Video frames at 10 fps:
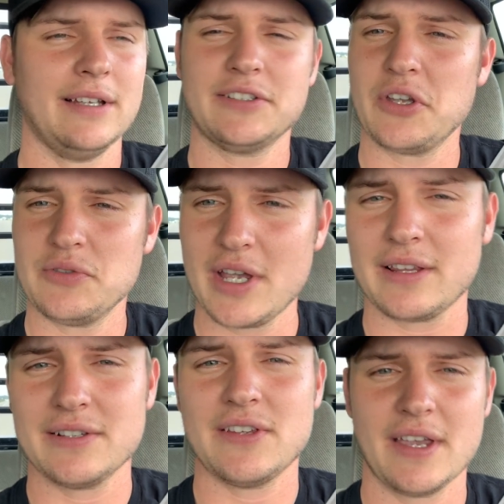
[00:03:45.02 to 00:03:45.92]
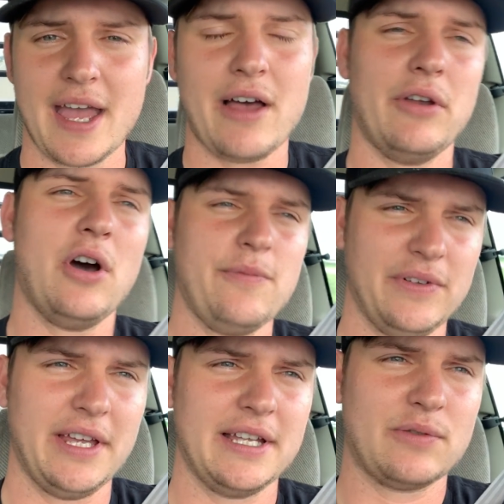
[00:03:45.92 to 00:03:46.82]
Let's go check this thing out and
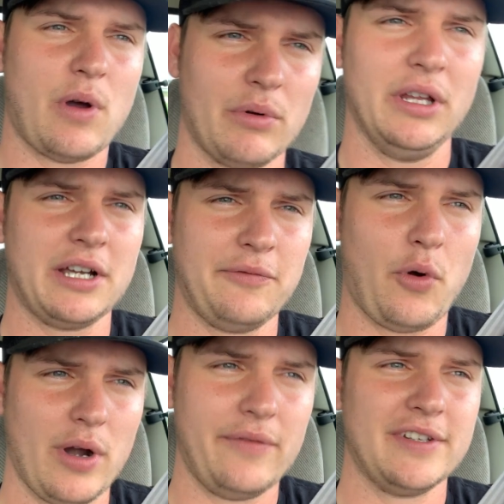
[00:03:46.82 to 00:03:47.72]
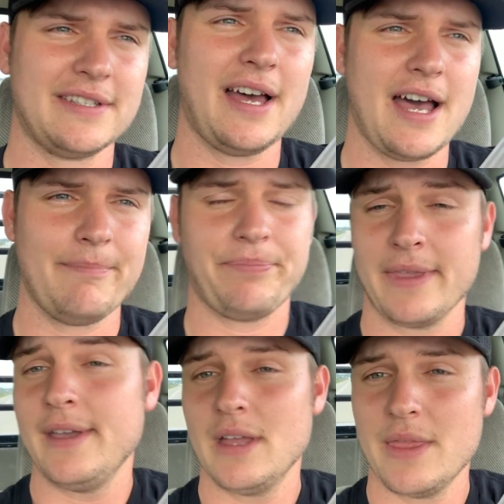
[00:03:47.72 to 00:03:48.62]
hopefully it's what we're looking for and if it's not,
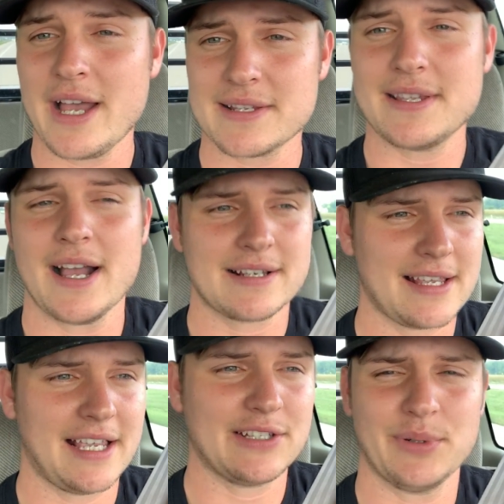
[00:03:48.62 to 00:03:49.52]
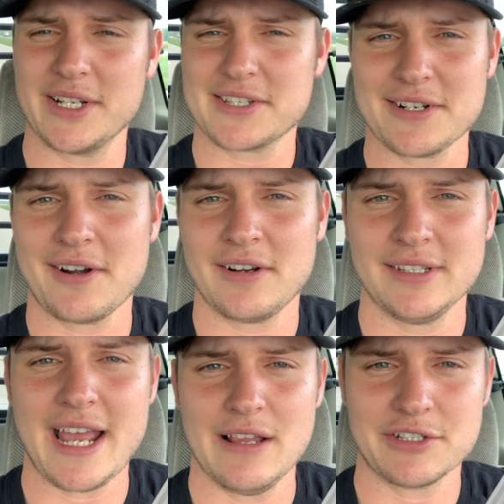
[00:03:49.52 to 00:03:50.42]
that sucks. I guess we'll get started on
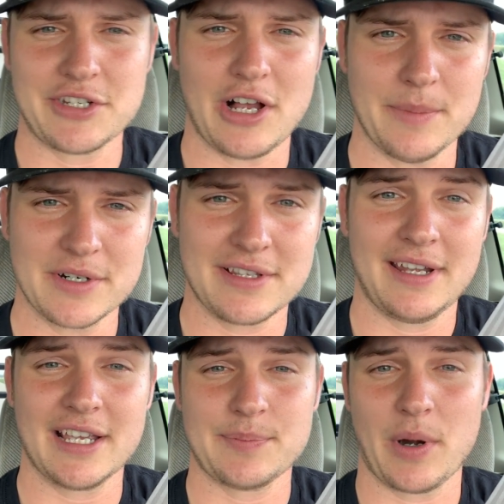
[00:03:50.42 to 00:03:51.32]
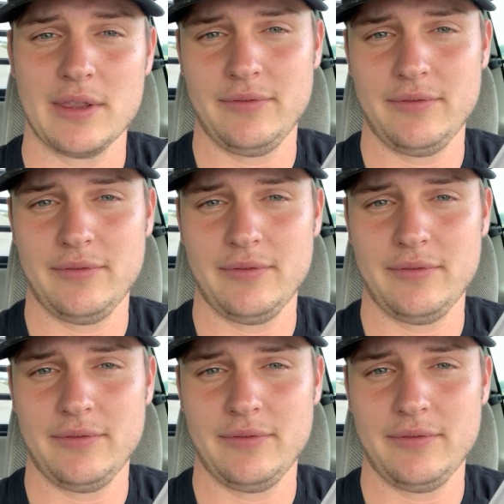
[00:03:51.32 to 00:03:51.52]
the Allis-Chalmers in the next part of the